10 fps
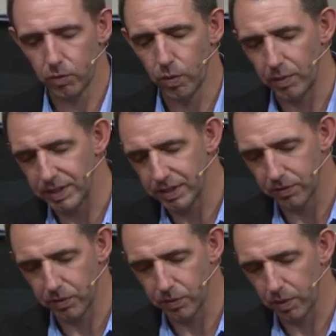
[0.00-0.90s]
for what we,
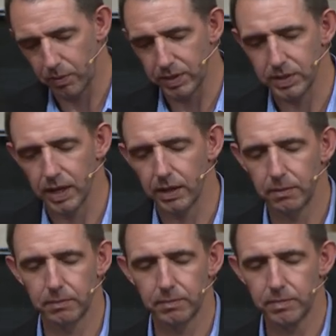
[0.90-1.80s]
through what we say.
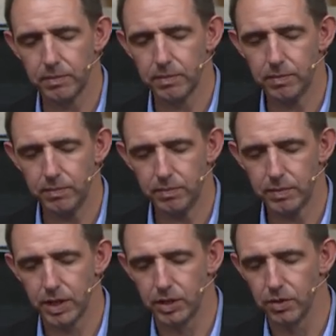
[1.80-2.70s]

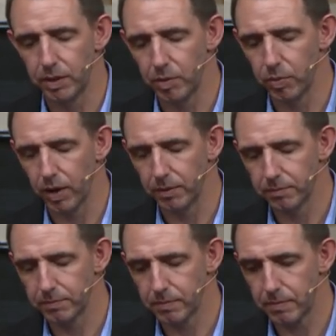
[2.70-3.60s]
And it's your name we pray.
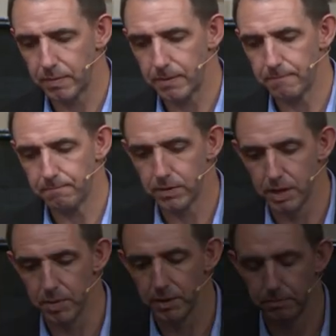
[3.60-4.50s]

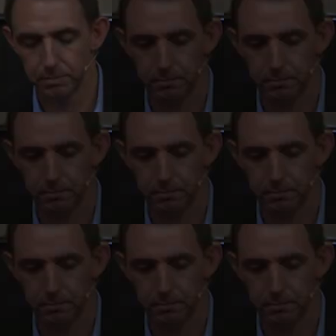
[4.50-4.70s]
Amen.